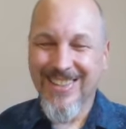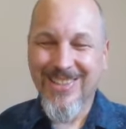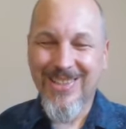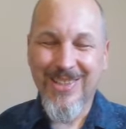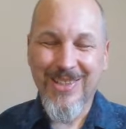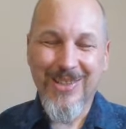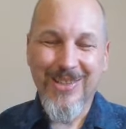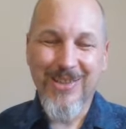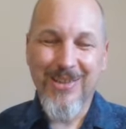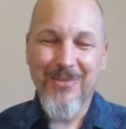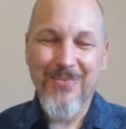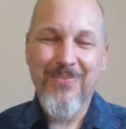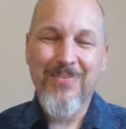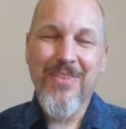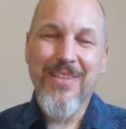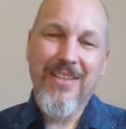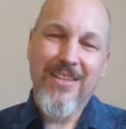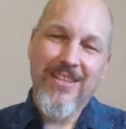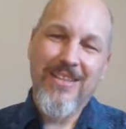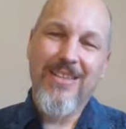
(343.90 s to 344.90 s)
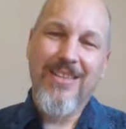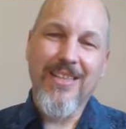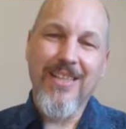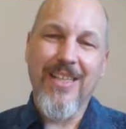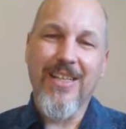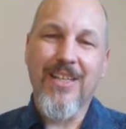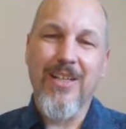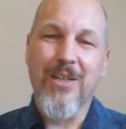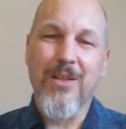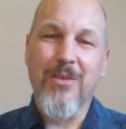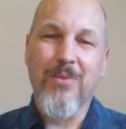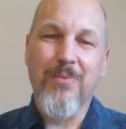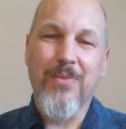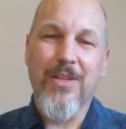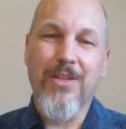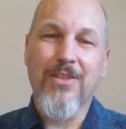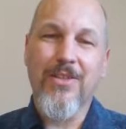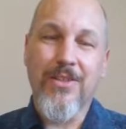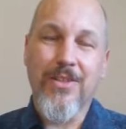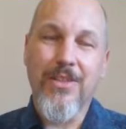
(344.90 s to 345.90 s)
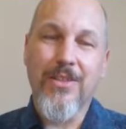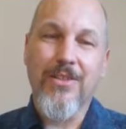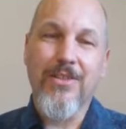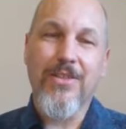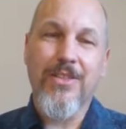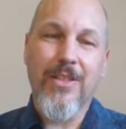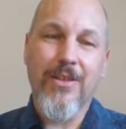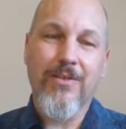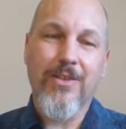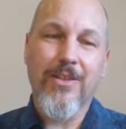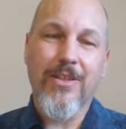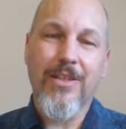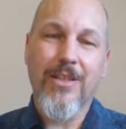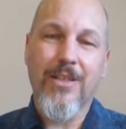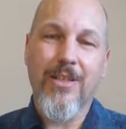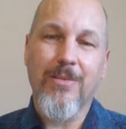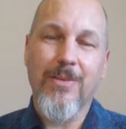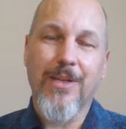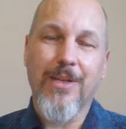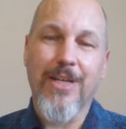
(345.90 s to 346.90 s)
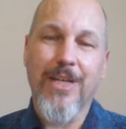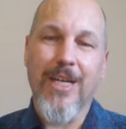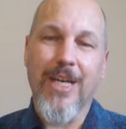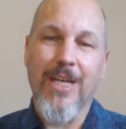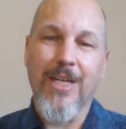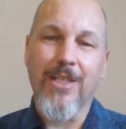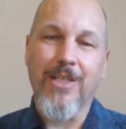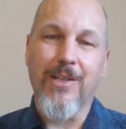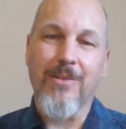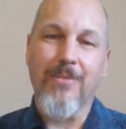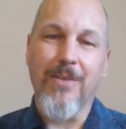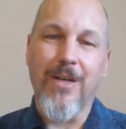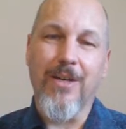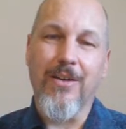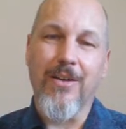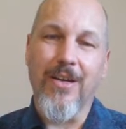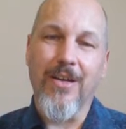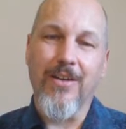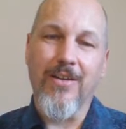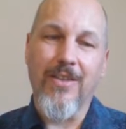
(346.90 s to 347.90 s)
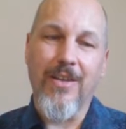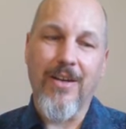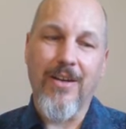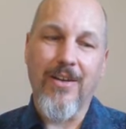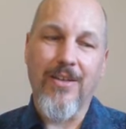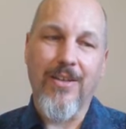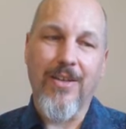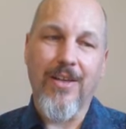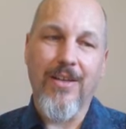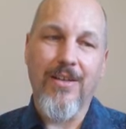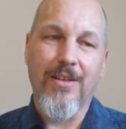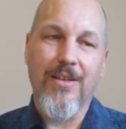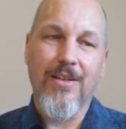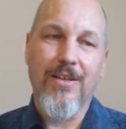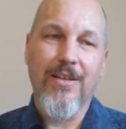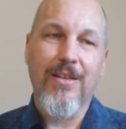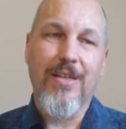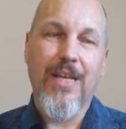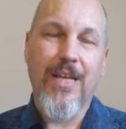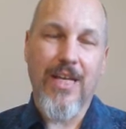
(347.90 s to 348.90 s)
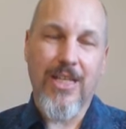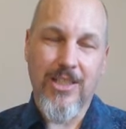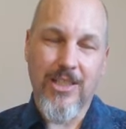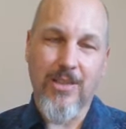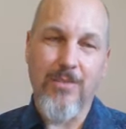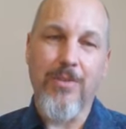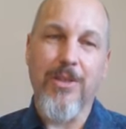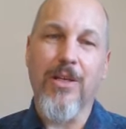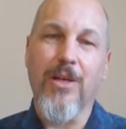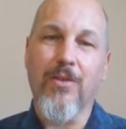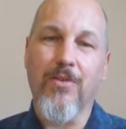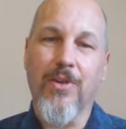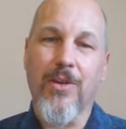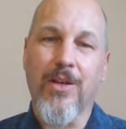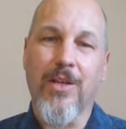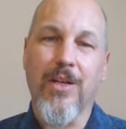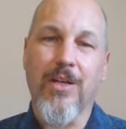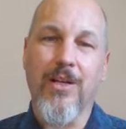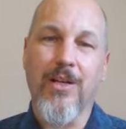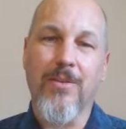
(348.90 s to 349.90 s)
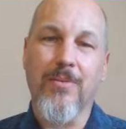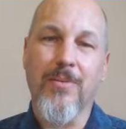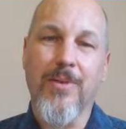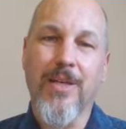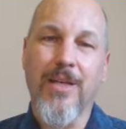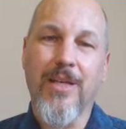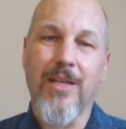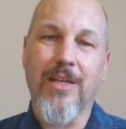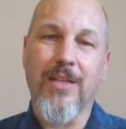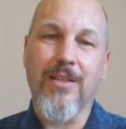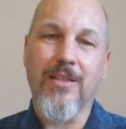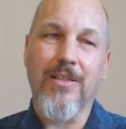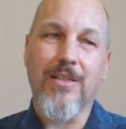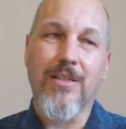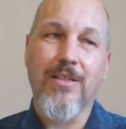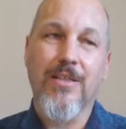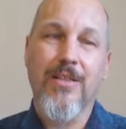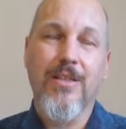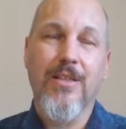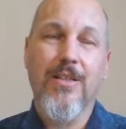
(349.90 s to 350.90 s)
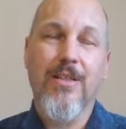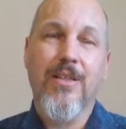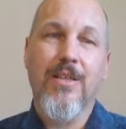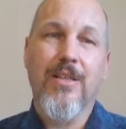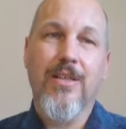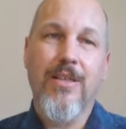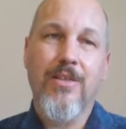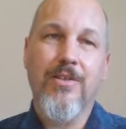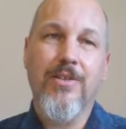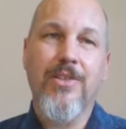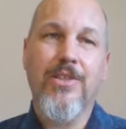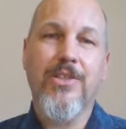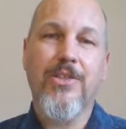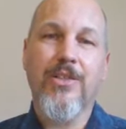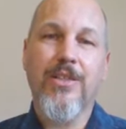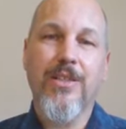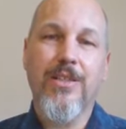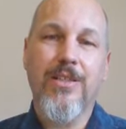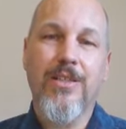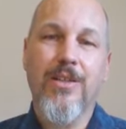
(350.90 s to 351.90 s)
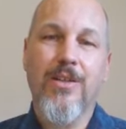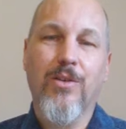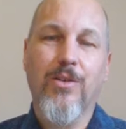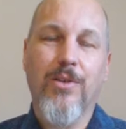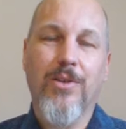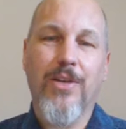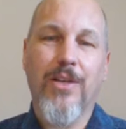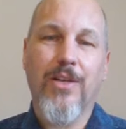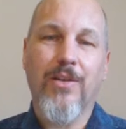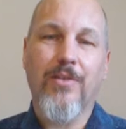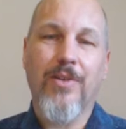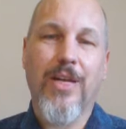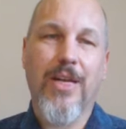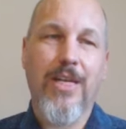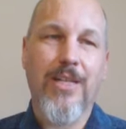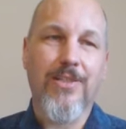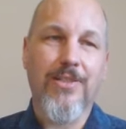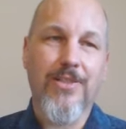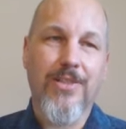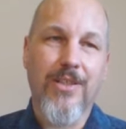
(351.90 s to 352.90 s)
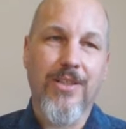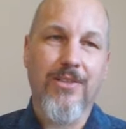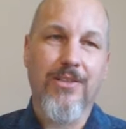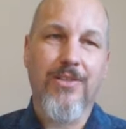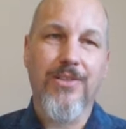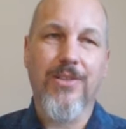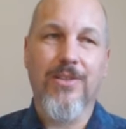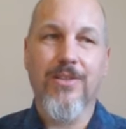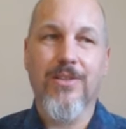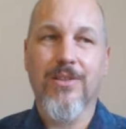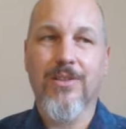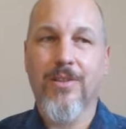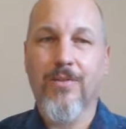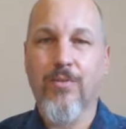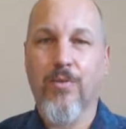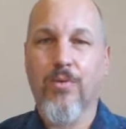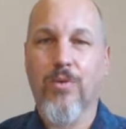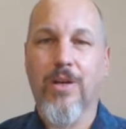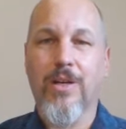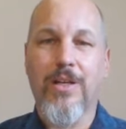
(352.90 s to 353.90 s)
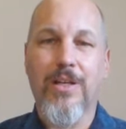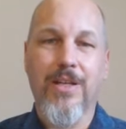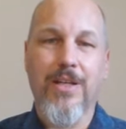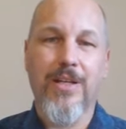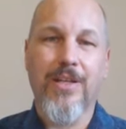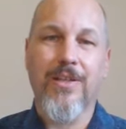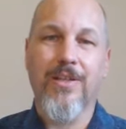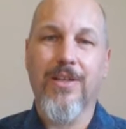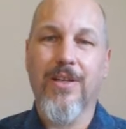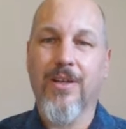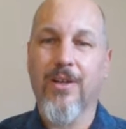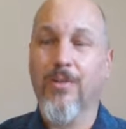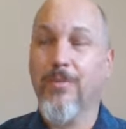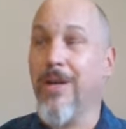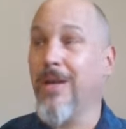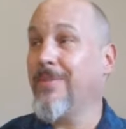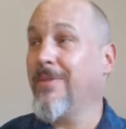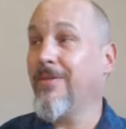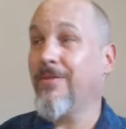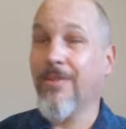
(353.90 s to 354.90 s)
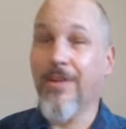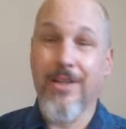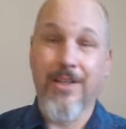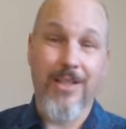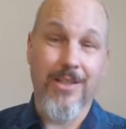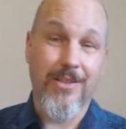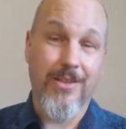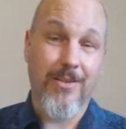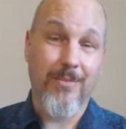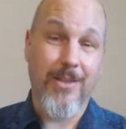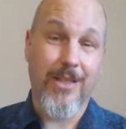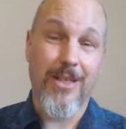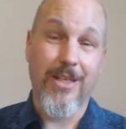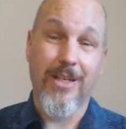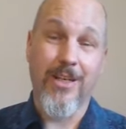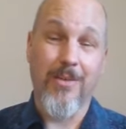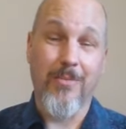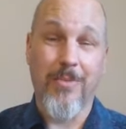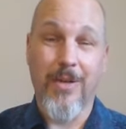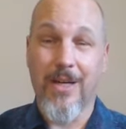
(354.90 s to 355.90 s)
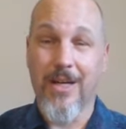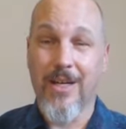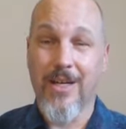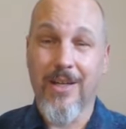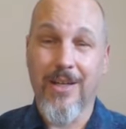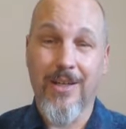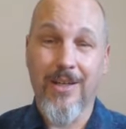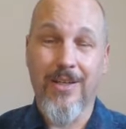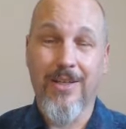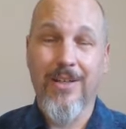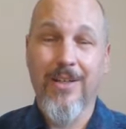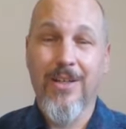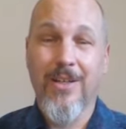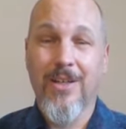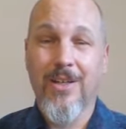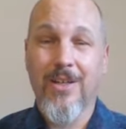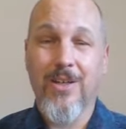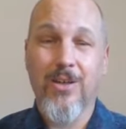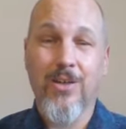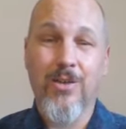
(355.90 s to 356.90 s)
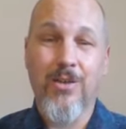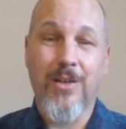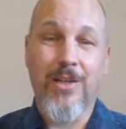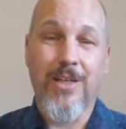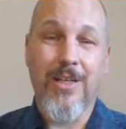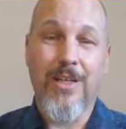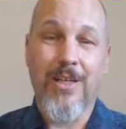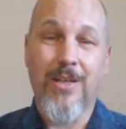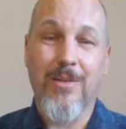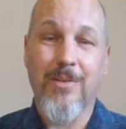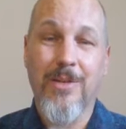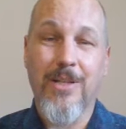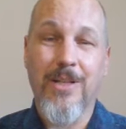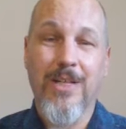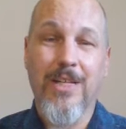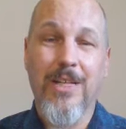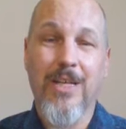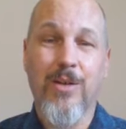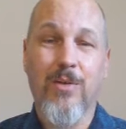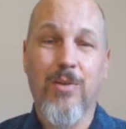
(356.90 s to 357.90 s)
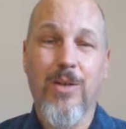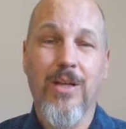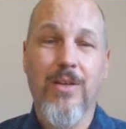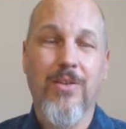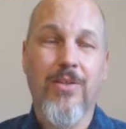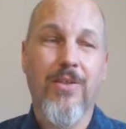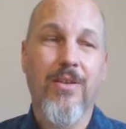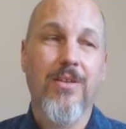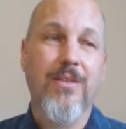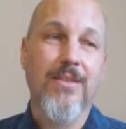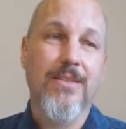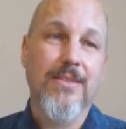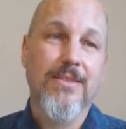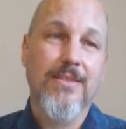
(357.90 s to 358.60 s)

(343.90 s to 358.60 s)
So, you know, there's definitely a communication barrier there that has to be overcome. And usually, you know, with enough hand signals, enough work in, you know, maybe finding somebody nearby who I can communicate with,